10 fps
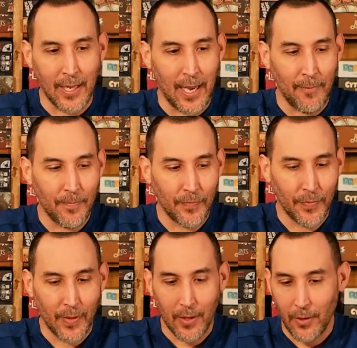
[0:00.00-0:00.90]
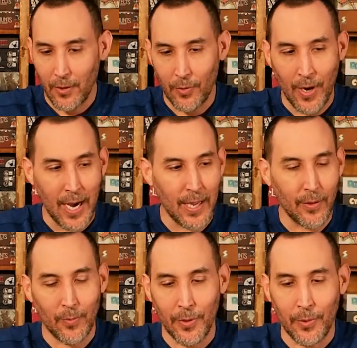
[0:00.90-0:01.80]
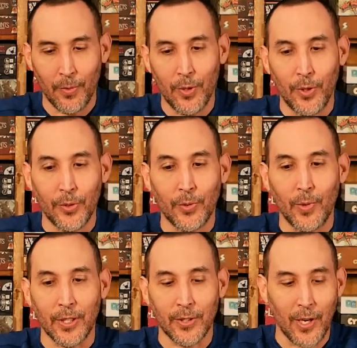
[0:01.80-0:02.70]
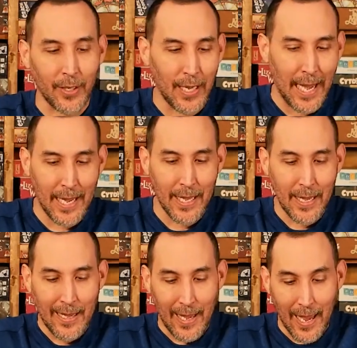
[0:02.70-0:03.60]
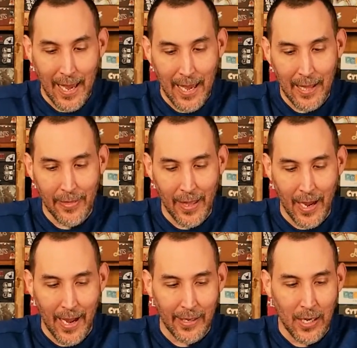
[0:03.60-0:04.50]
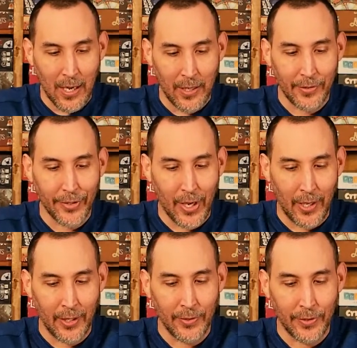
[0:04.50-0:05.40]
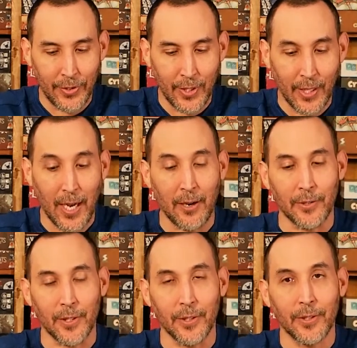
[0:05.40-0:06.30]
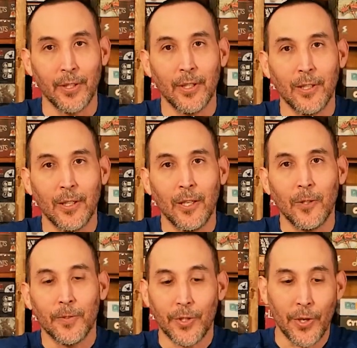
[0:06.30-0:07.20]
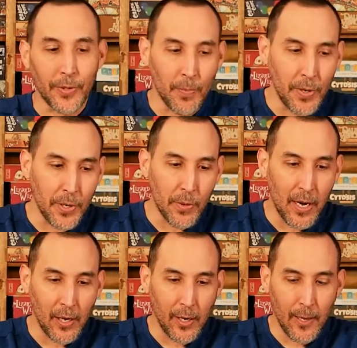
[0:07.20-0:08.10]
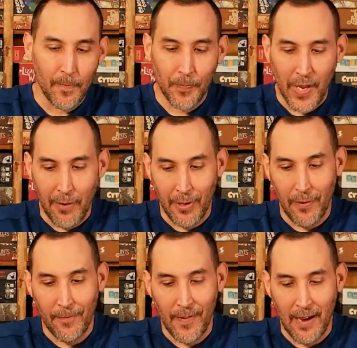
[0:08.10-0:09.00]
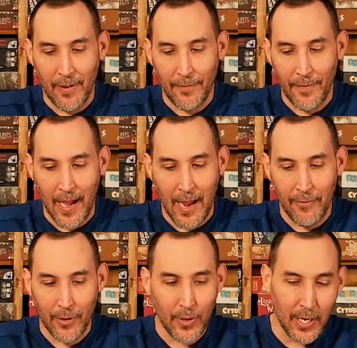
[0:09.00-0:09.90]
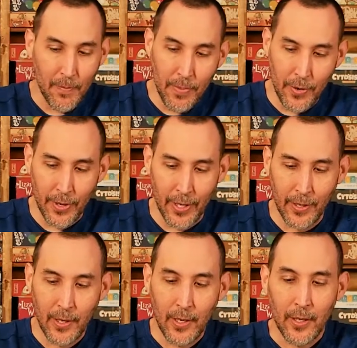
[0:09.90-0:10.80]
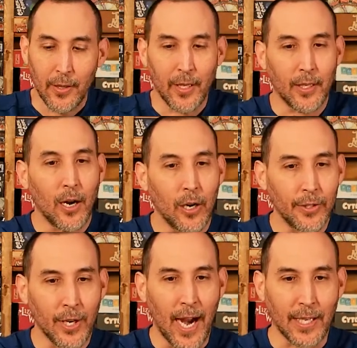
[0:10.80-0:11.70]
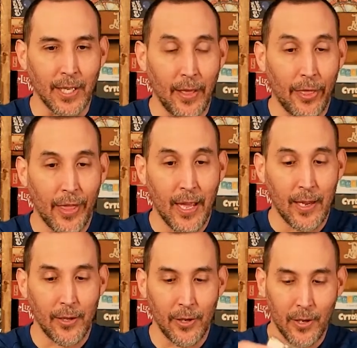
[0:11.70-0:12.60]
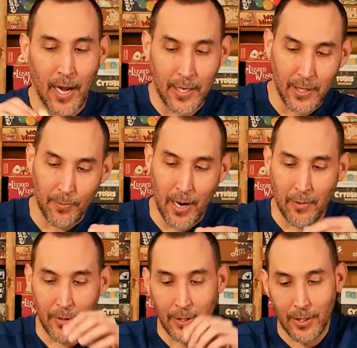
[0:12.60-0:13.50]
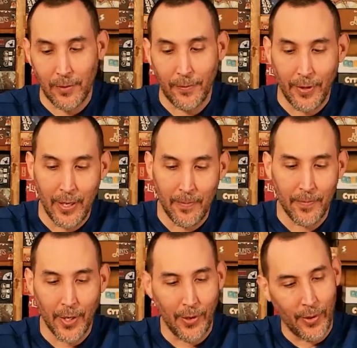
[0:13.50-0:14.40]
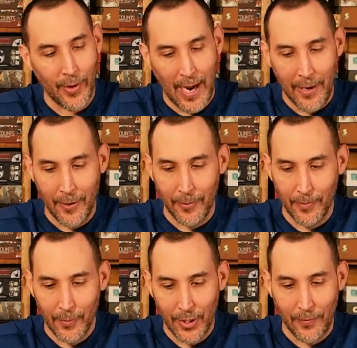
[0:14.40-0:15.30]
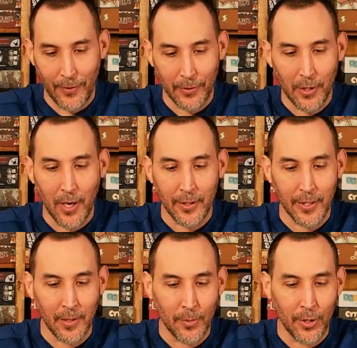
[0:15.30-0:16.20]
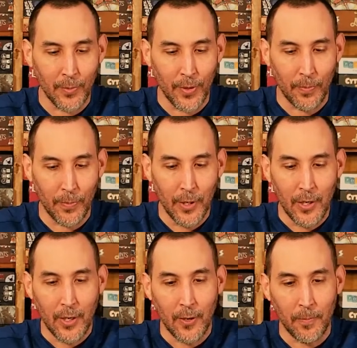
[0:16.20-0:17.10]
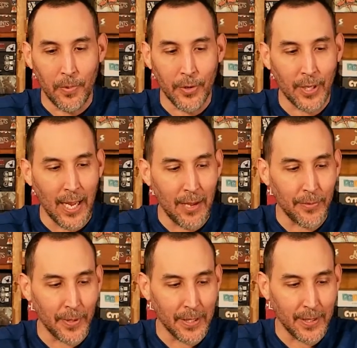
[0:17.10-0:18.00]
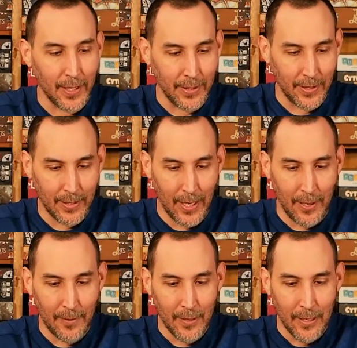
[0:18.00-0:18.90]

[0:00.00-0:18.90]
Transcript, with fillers: uh, great with the rules, quick start guide, and the icons on the characters. So, component quality, I would give it five out of five. Great component. The cards are actually thick. You can actually probably shuffle them, although I don't shuffle cards anymore with on board games because I just uh,